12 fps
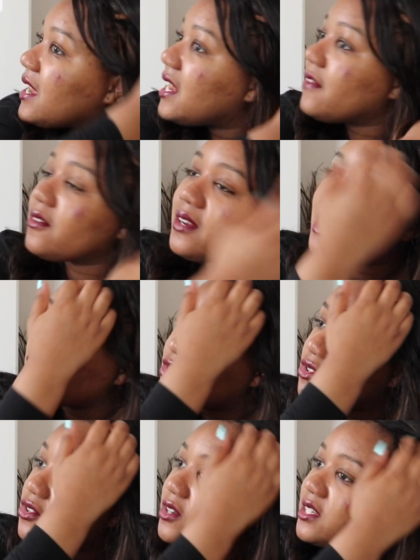A-level leisure
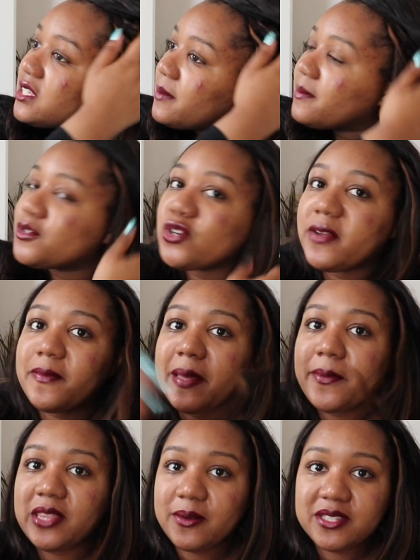and tourism joined with
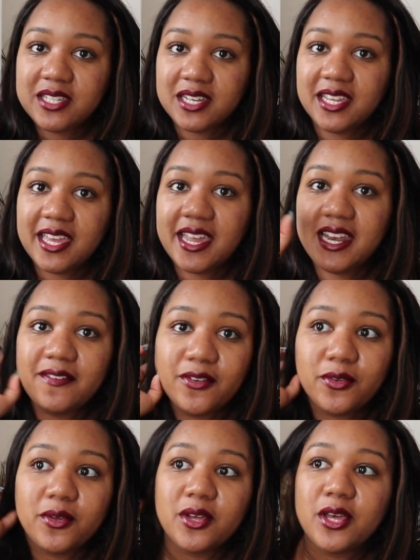people that were studying
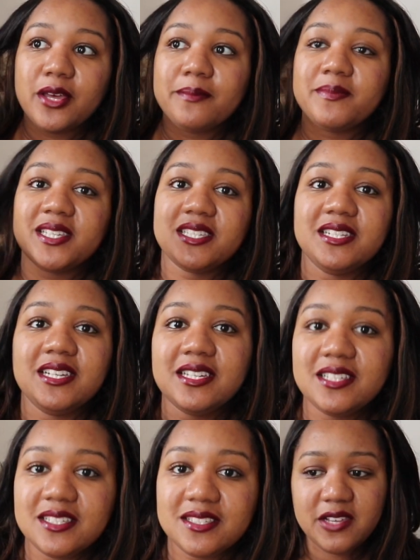A-level business.
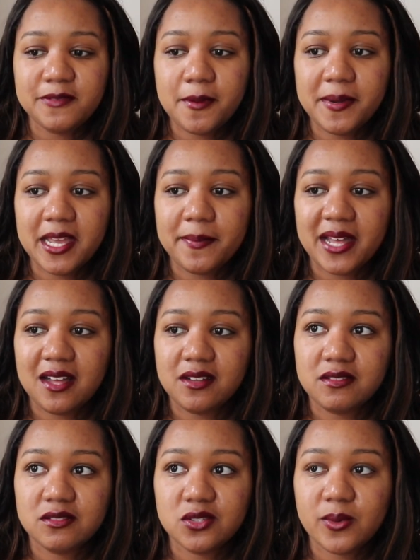So probably
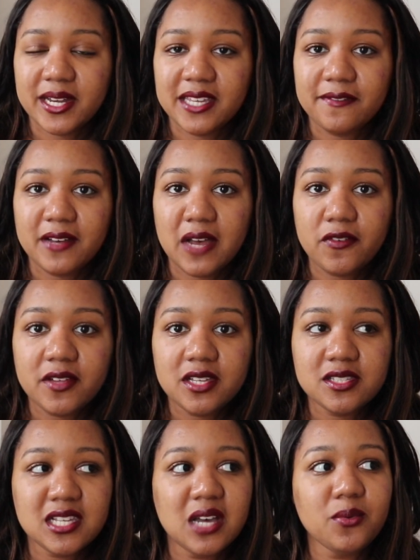about 25 of
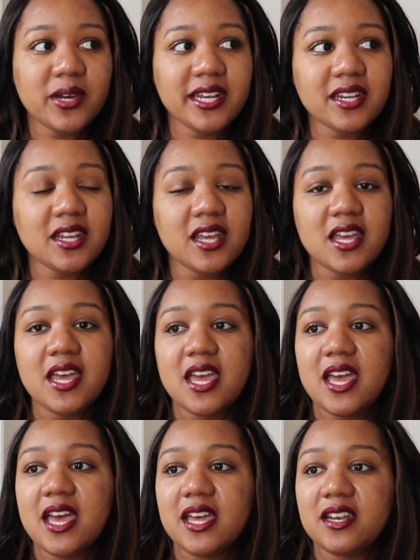us that went,
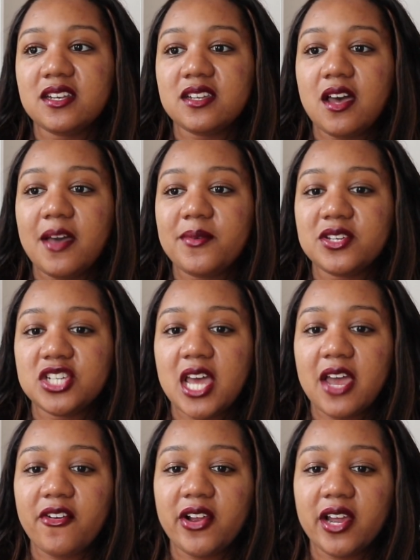and I was
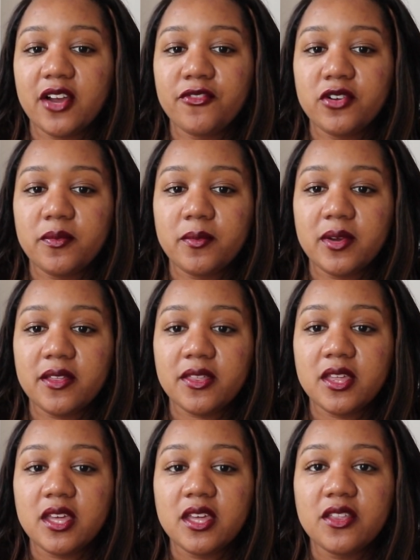sharing a room with
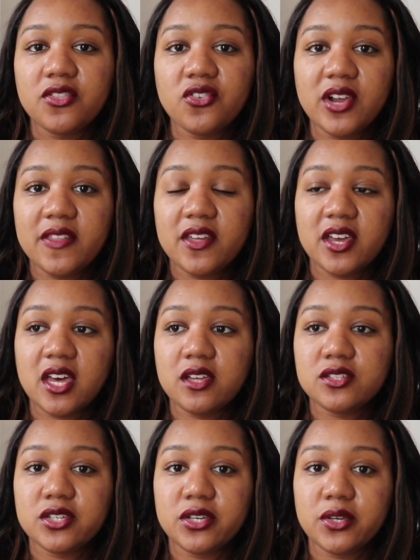3 other
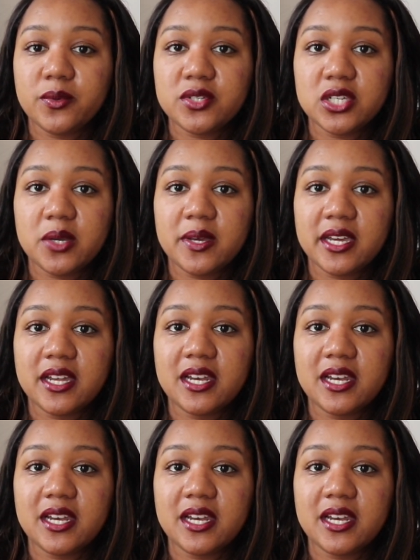girls who were doing